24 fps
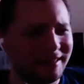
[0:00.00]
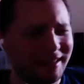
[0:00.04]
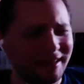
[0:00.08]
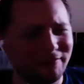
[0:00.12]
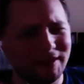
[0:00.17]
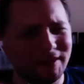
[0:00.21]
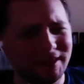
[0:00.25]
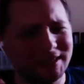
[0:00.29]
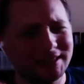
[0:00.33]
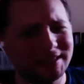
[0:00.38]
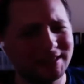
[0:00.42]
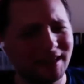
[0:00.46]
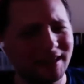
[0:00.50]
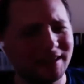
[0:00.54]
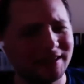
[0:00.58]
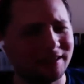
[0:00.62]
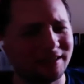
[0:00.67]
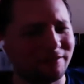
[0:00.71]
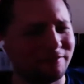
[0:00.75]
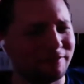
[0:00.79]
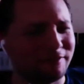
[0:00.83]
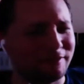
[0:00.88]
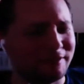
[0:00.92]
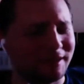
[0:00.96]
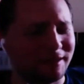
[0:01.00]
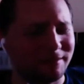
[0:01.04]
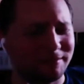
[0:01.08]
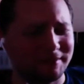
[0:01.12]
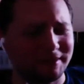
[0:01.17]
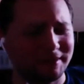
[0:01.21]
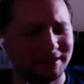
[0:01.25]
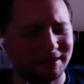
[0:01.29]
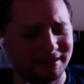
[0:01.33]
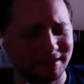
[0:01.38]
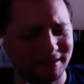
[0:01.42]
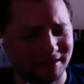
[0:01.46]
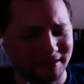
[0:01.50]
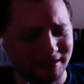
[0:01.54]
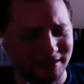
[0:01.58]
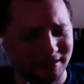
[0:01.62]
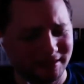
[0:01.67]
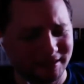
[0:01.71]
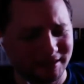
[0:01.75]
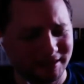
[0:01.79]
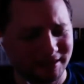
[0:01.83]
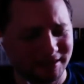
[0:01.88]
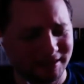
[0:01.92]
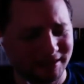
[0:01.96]
redesigned it a few times
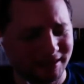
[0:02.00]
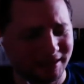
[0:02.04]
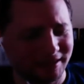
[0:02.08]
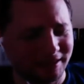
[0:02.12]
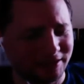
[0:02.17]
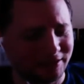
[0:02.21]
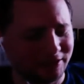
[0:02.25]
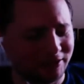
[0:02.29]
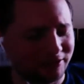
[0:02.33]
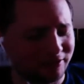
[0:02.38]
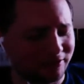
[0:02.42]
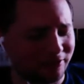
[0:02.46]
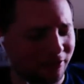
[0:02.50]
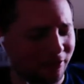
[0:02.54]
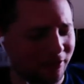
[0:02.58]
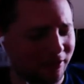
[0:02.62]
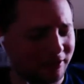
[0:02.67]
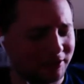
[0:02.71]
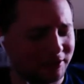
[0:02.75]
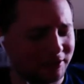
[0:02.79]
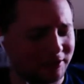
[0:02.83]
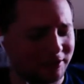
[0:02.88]
since initial launch.